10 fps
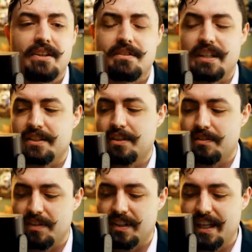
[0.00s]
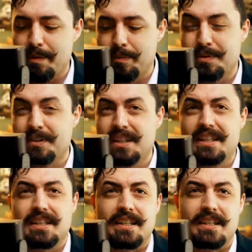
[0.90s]
Right? So, for example,
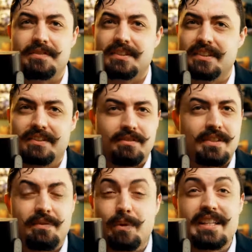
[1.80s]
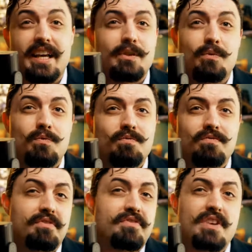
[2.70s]
um, if we take
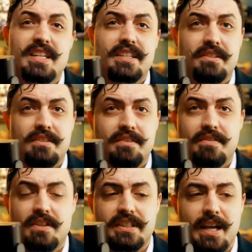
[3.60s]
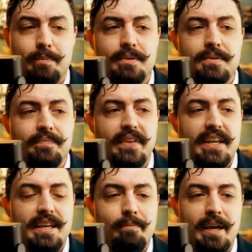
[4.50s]
fitness, for example,
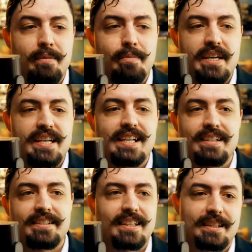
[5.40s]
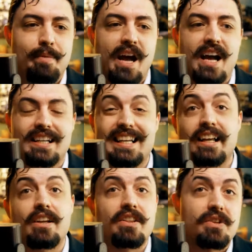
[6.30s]
it may be get a six pack
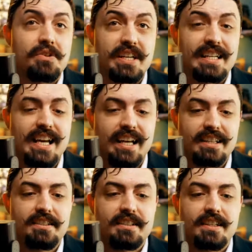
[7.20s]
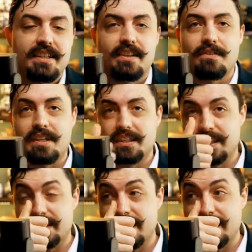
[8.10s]
in 30 days, right?
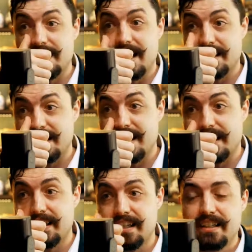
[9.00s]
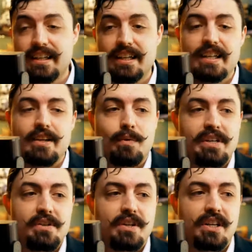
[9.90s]
Let's say that that's the headline. What
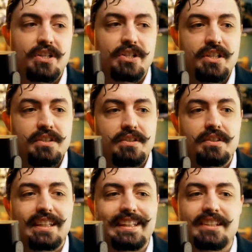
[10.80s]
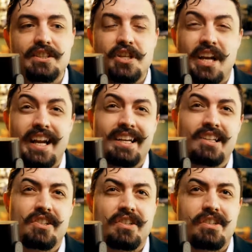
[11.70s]
you could do is
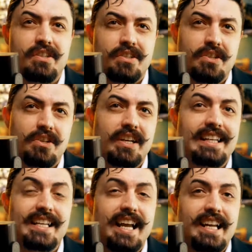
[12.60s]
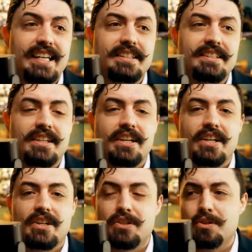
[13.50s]
change the 30 days
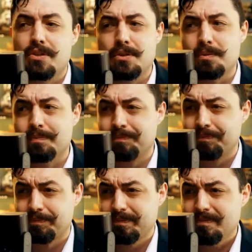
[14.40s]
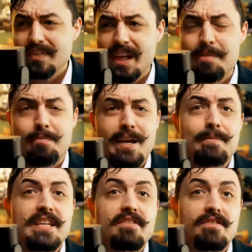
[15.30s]
to
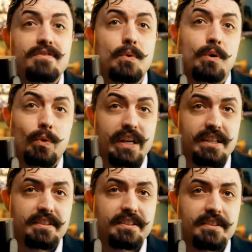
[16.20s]
maybe 4 weeks.